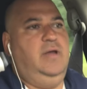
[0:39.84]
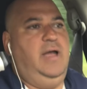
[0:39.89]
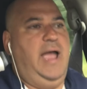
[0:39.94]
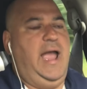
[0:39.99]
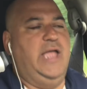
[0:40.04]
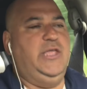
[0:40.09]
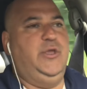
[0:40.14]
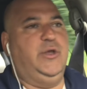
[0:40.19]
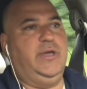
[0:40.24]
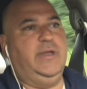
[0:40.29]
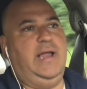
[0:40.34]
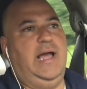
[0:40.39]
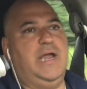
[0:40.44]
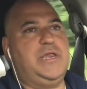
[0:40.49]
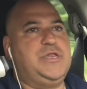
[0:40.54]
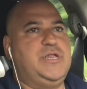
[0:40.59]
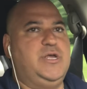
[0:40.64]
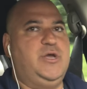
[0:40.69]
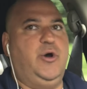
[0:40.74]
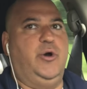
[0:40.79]
And you can
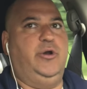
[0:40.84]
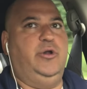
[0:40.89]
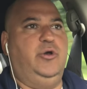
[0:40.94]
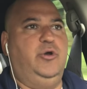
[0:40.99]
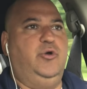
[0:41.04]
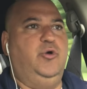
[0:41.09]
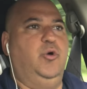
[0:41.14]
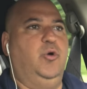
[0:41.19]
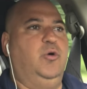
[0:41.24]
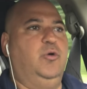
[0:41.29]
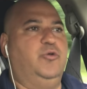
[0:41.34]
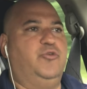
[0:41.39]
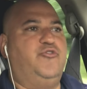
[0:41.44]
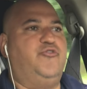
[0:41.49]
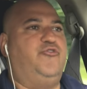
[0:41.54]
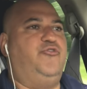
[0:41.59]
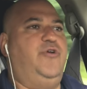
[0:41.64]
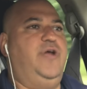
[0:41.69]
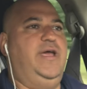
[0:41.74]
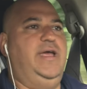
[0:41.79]
actually go to Google
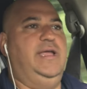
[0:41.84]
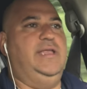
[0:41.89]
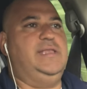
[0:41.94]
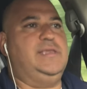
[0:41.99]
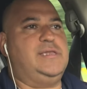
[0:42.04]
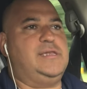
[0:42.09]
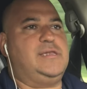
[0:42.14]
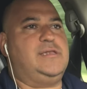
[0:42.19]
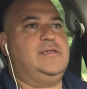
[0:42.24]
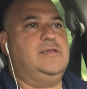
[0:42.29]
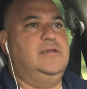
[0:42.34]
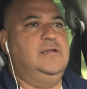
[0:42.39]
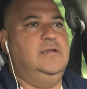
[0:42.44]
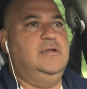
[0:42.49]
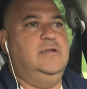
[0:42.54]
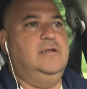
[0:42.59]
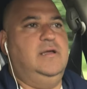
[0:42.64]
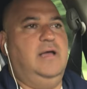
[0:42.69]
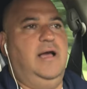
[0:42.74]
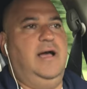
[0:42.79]
Trends
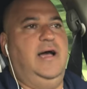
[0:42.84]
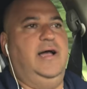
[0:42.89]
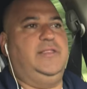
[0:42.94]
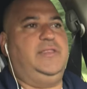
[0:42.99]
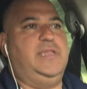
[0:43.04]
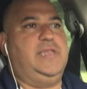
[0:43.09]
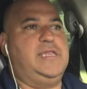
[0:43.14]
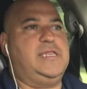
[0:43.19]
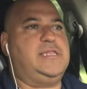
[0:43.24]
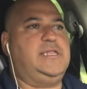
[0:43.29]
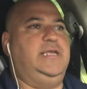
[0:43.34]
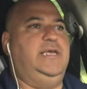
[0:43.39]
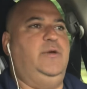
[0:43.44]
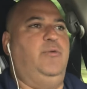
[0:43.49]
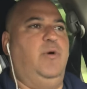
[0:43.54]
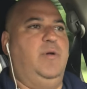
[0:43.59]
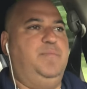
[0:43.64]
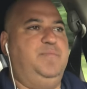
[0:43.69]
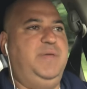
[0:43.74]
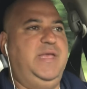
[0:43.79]
to see
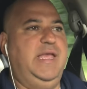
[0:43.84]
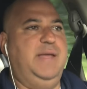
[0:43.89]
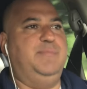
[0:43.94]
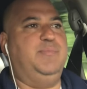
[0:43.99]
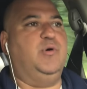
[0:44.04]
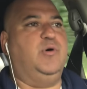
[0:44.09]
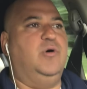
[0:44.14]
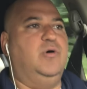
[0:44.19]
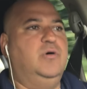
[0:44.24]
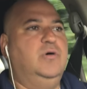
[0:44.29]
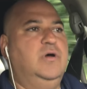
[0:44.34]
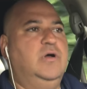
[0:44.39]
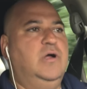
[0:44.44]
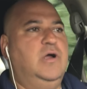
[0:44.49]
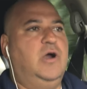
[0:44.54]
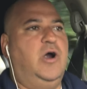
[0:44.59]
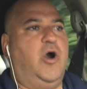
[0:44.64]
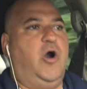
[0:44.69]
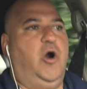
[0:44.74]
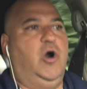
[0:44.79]
what people
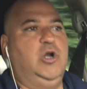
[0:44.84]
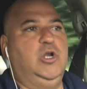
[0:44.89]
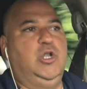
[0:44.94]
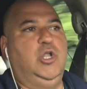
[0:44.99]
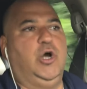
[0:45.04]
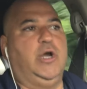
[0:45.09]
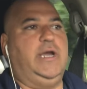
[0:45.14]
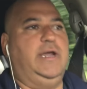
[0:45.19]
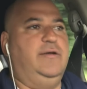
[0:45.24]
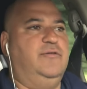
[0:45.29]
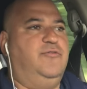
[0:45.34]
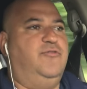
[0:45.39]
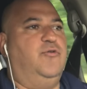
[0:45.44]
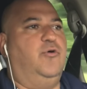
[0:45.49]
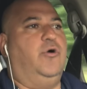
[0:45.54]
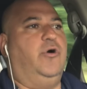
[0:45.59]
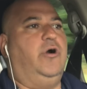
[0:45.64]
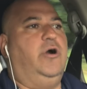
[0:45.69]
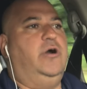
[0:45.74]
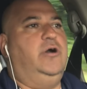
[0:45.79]
are looking
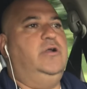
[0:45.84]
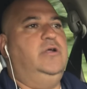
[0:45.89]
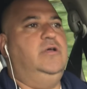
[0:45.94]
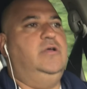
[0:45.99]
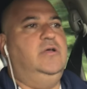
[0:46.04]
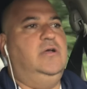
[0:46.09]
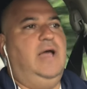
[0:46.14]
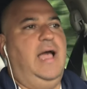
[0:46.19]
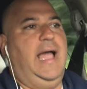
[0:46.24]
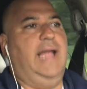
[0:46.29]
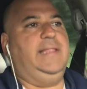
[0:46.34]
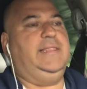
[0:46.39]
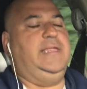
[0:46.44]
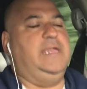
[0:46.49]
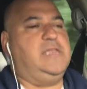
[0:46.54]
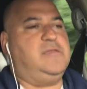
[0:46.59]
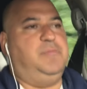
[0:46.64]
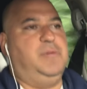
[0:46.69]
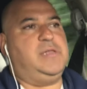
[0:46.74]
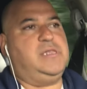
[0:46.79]
for at
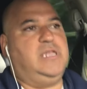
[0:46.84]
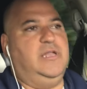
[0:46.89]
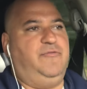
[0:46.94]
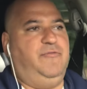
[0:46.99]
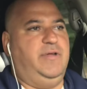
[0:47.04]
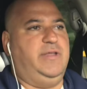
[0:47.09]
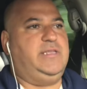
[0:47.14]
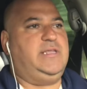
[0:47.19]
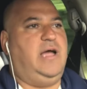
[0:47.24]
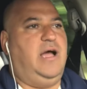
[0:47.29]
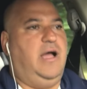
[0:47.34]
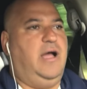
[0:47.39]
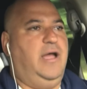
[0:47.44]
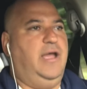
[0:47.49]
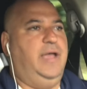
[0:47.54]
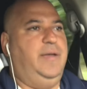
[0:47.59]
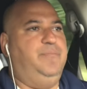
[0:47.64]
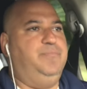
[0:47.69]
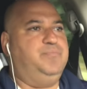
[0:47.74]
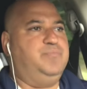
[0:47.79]
this specific
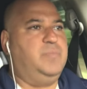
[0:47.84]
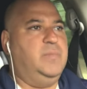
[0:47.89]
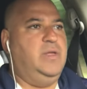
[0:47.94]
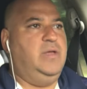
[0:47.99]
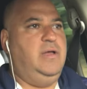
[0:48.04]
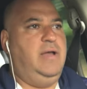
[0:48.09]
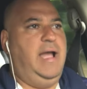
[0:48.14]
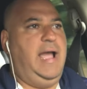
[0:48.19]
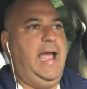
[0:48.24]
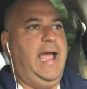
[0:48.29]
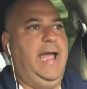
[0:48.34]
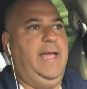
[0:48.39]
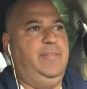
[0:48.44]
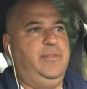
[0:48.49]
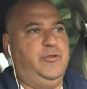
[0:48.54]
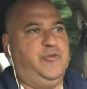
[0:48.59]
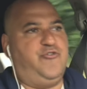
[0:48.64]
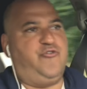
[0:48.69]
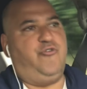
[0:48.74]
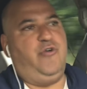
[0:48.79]
time and
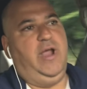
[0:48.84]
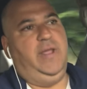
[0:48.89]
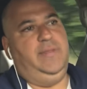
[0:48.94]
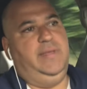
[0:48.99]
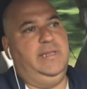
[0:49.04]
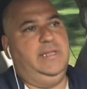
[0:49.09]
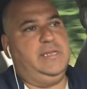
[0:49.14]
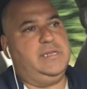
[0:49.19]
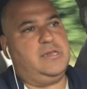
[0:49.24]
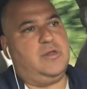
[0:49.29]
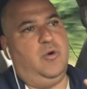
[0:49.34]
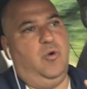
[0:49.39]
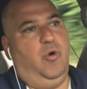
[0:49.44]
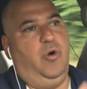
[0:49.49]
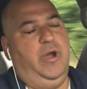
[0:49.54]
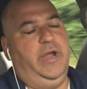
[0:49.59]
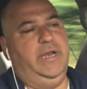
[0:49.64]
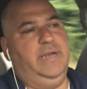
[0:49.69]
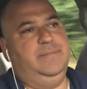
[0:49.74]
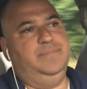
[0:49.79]
the trend that it's
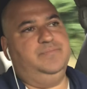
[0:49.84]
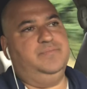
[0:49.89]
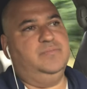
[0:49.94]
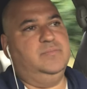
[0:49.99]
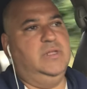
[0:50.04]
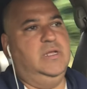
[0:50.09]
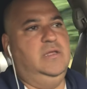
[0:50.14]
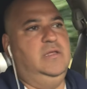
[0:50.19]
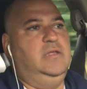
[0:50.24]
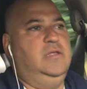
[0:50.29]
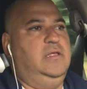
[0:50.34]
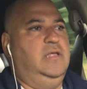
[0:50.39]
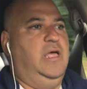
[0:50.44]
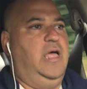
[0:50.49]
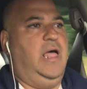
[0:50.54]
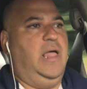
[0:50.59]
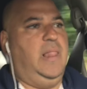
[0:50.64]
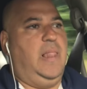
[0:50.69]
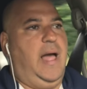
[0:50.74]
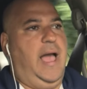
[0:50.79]
going.
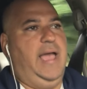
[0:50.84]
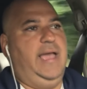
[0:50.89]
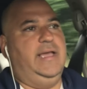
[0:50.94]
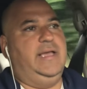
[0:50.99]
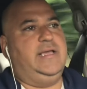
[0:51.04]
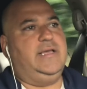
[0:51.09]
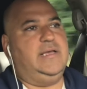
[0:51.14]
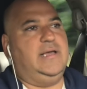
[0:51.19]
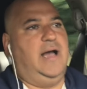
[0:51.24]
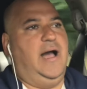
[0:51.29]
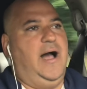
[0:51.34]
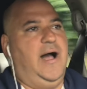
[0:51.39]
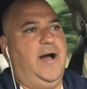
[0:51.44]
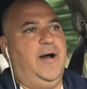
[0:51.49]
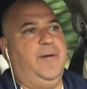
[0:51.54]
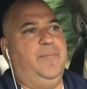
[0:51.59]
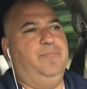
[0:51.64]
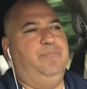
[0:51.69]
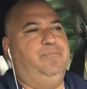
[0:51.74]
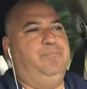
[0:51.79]
Like,
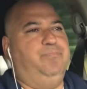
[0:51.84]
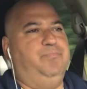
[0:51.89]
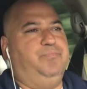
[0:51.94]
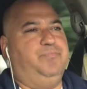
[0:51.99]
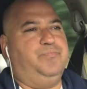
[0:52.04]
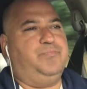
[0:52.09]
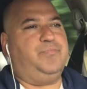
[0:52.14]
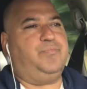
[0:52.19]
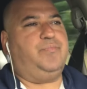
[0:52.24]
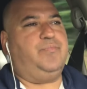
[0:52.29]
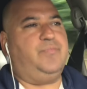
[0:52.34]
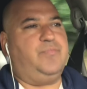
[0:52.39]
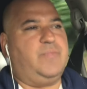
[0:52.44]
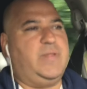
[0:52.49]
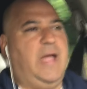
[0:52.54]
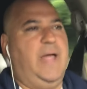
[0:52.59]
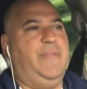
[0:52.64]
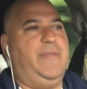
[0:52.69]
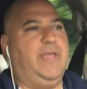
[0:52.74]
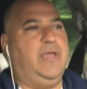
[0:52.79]

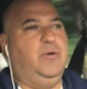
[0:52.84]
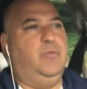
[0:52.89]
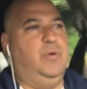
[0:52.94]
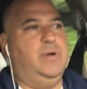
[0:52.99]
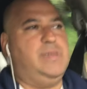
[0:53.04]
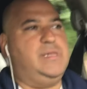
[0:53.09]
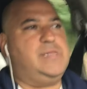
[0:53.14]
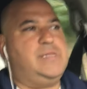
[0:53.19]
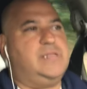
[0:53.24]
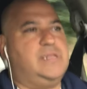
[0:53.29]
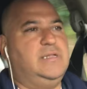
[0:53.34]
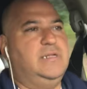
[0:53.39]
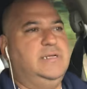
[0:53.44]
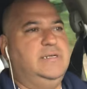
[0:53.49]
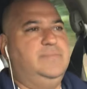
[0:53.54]
I think it was